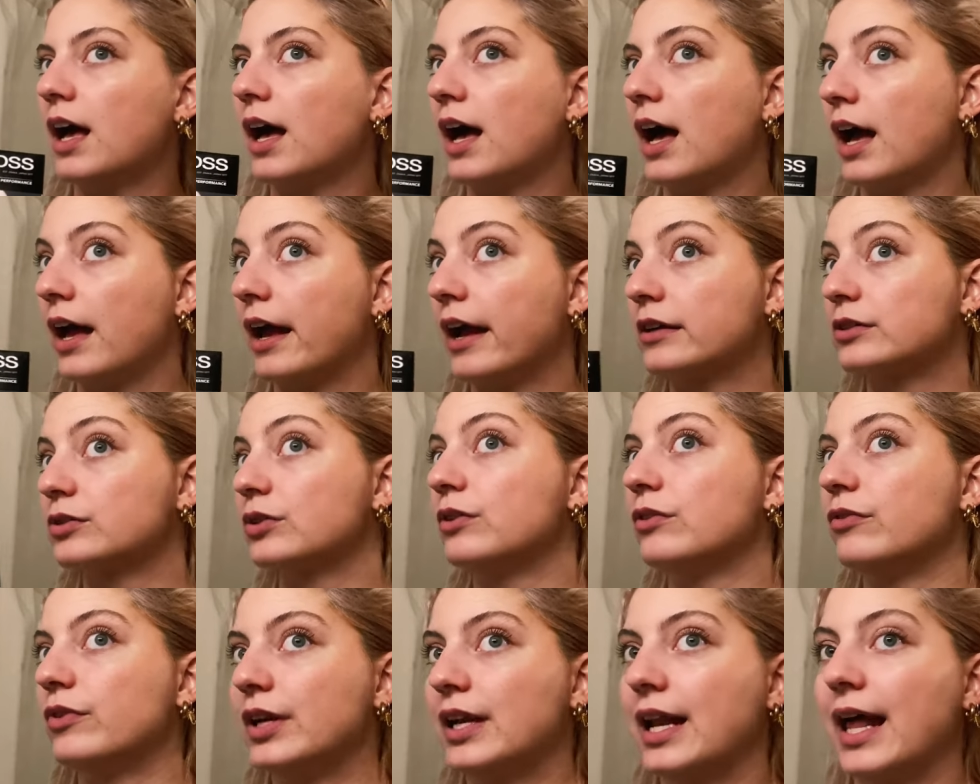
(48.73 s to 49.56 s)
I
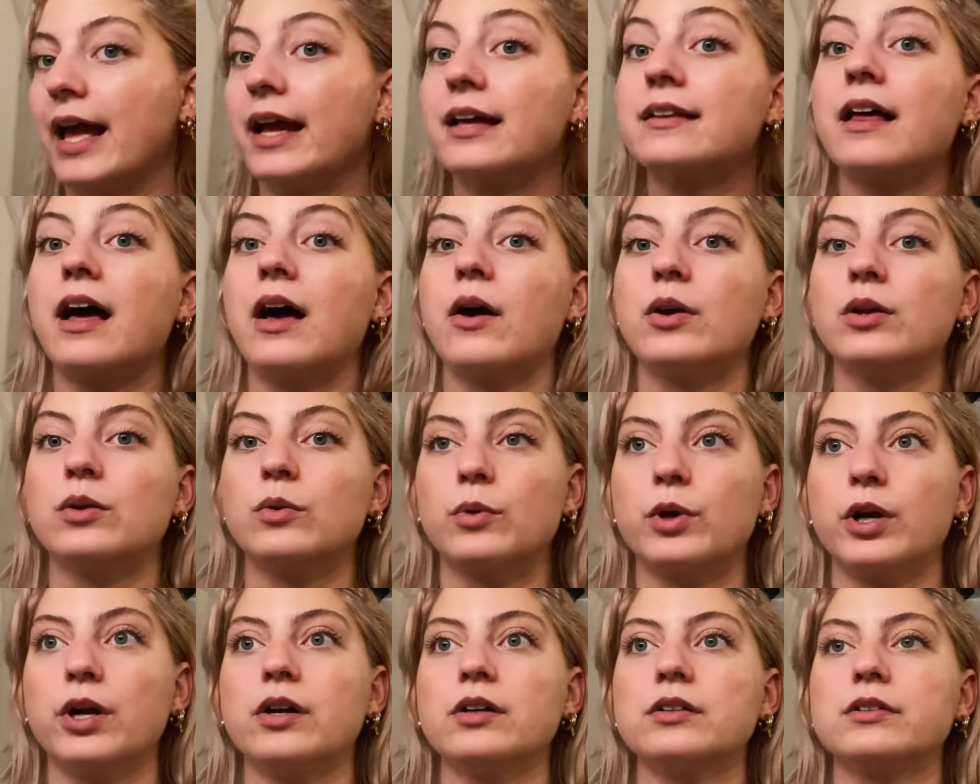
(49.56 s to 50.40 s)
actually really liked how it
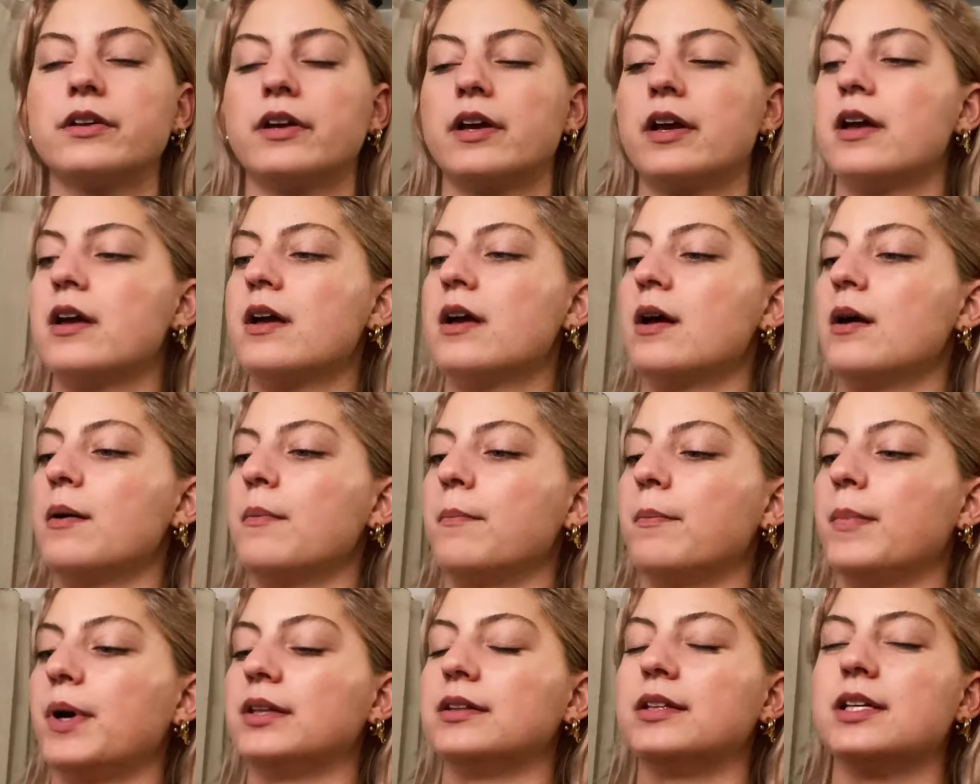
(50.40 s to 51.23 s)
worked,
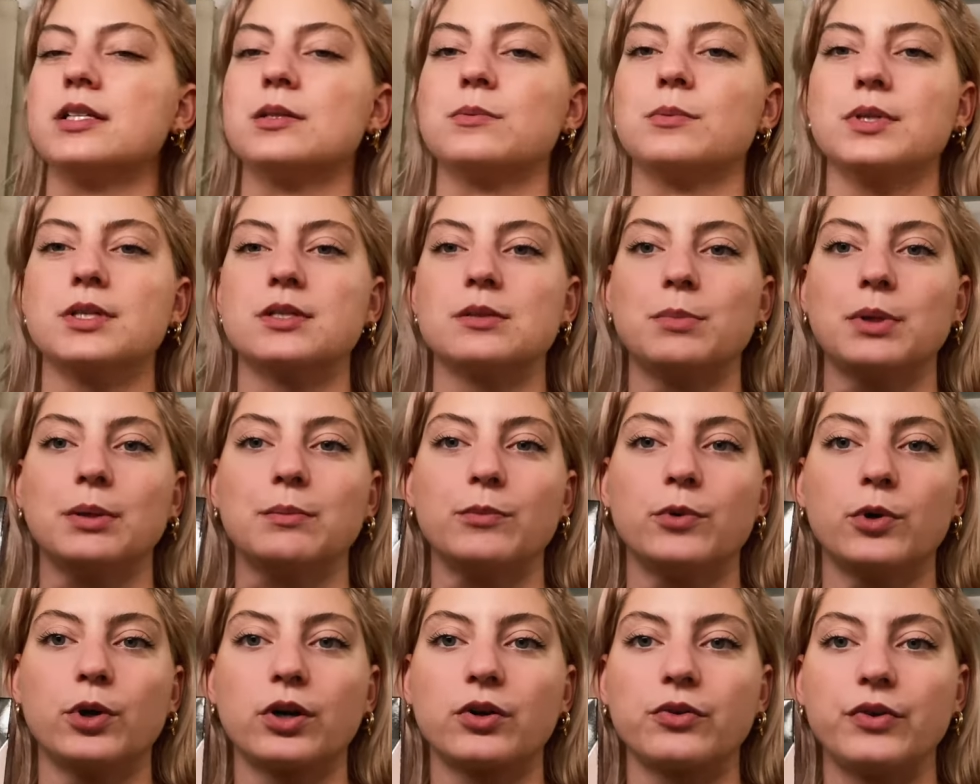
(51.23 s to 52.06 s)
but this one is a bit
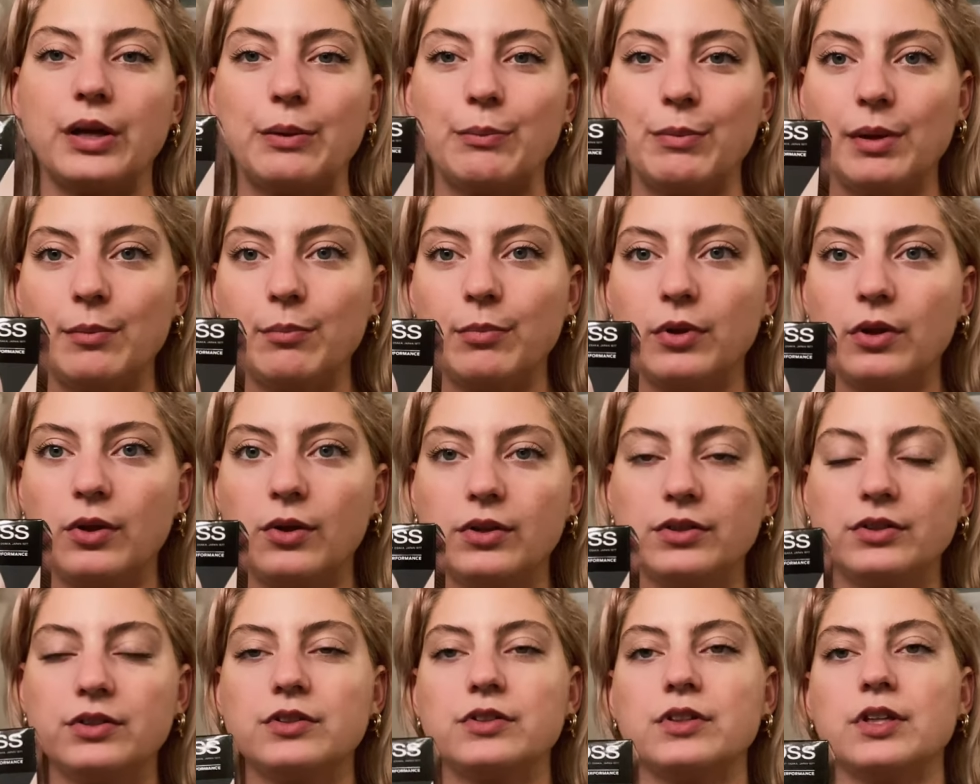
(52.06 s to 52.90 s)
more creamy
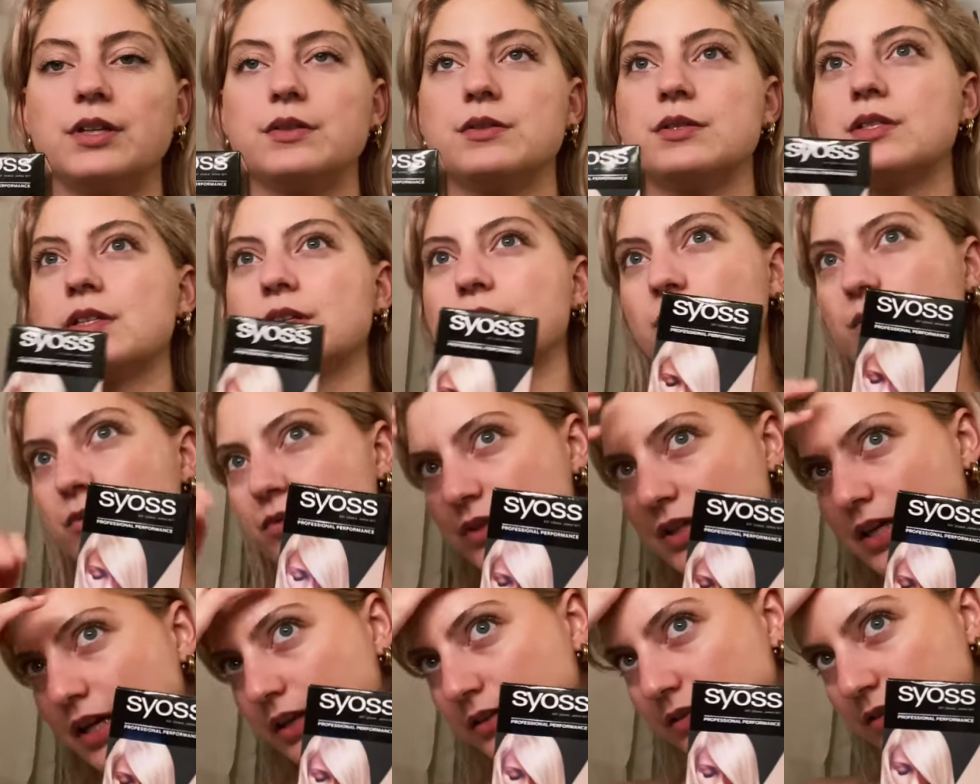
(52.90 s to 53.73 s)
blonde instead of
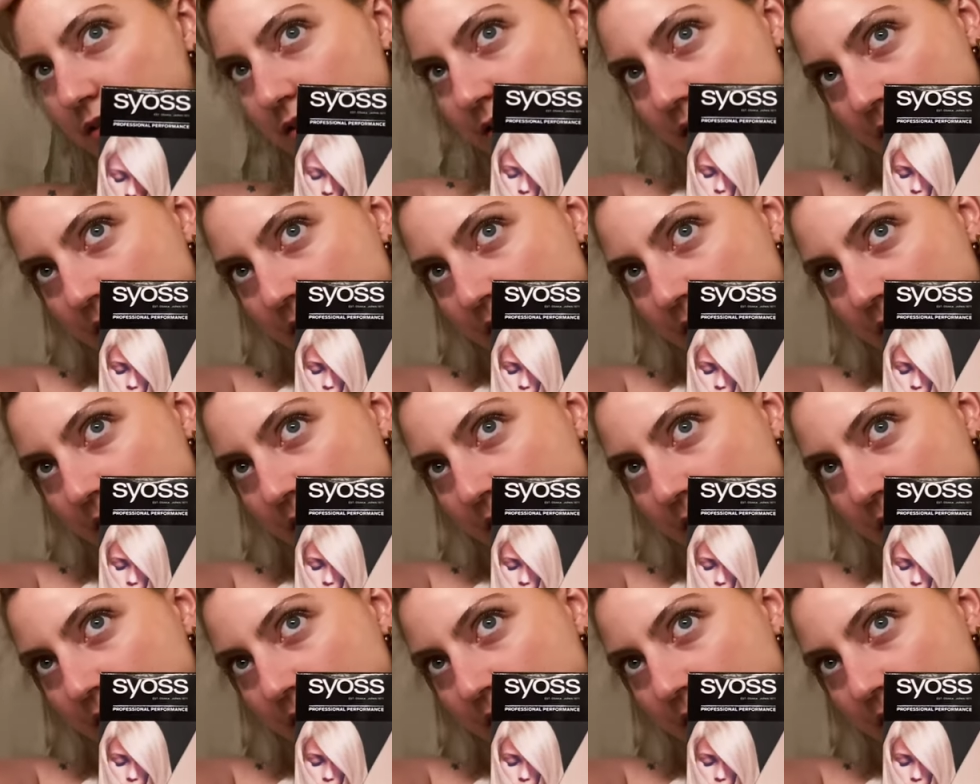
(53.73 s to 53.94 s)
that